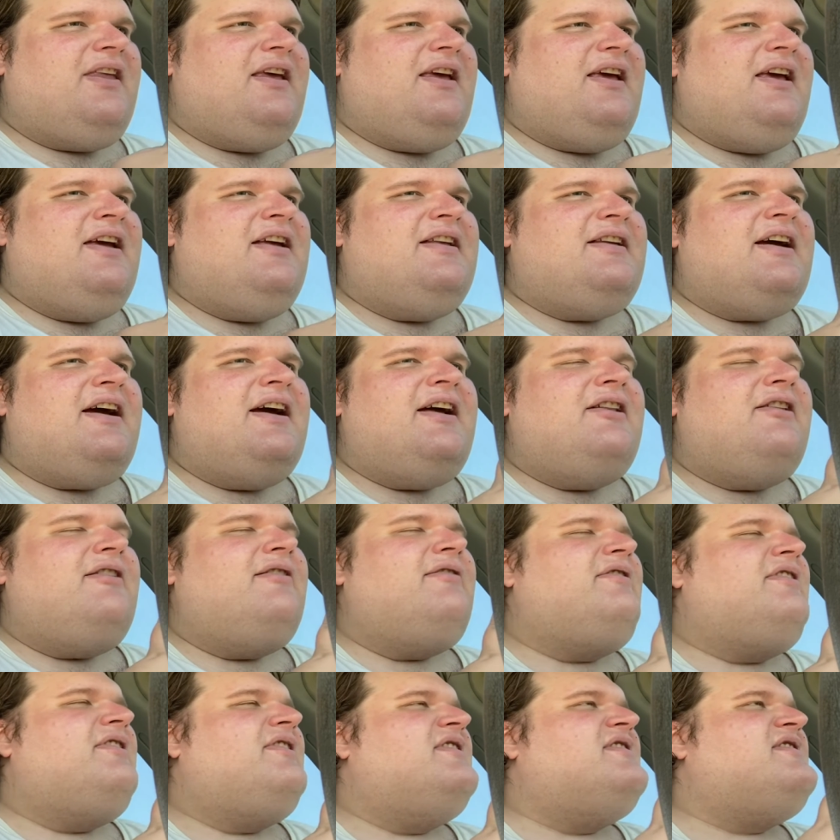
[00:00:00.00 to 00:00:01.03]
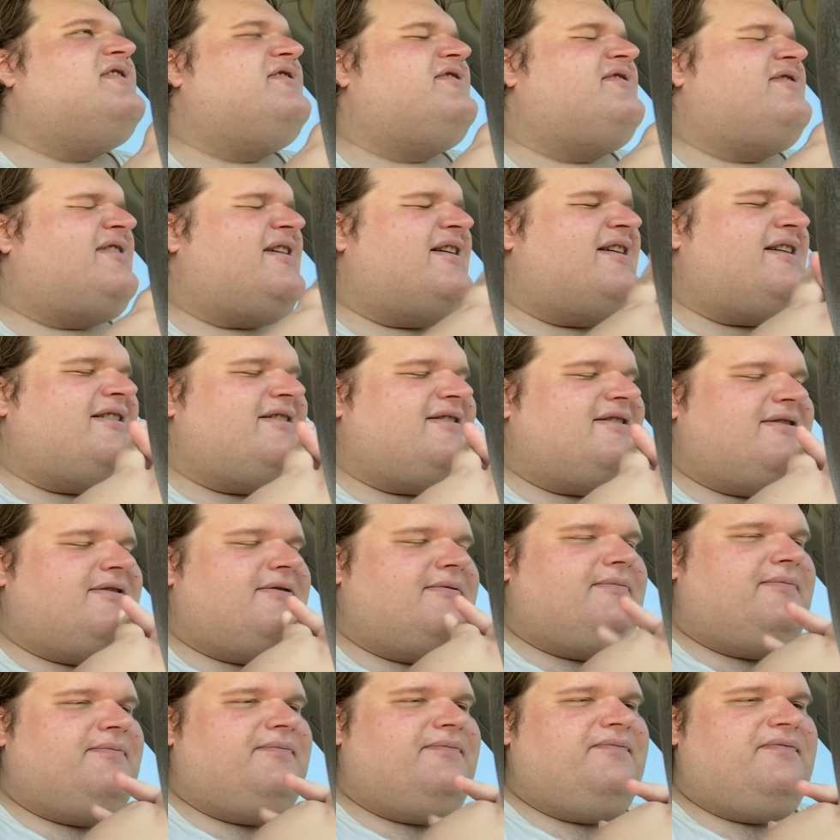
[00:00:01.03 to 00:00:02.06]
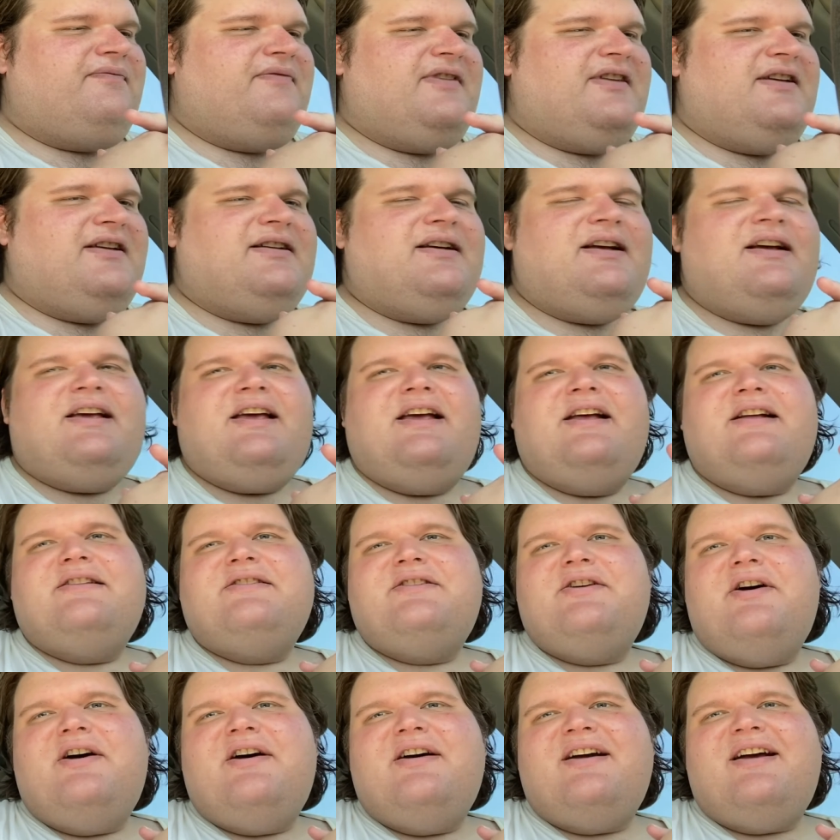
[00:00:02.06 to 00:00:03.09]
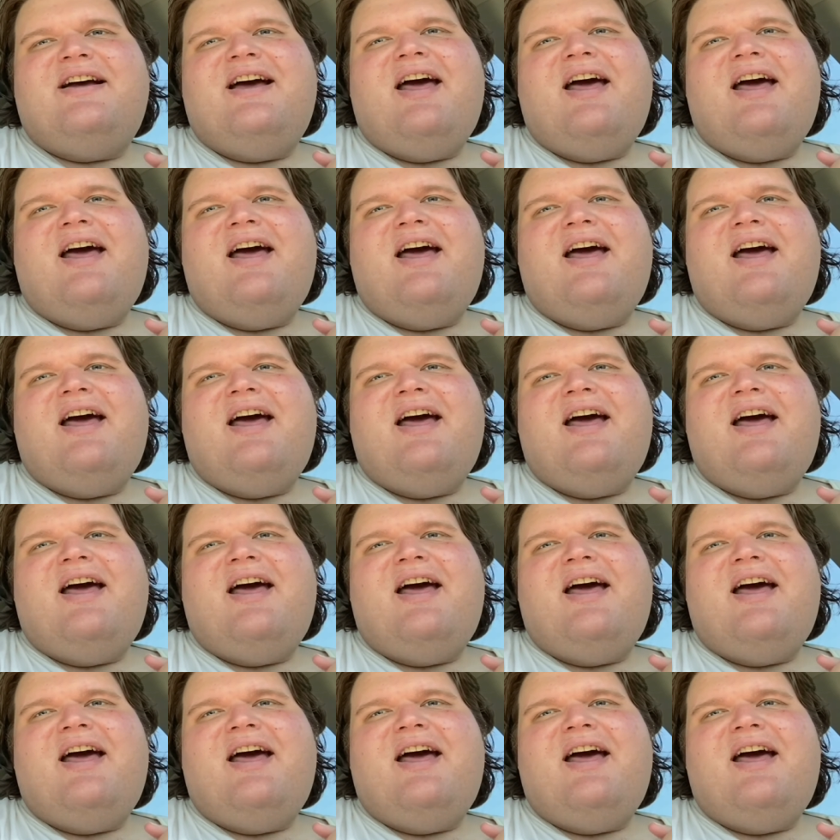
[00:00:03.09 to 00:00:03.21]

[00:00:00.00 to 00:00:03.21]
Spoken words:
And I live in the state. I can't talk.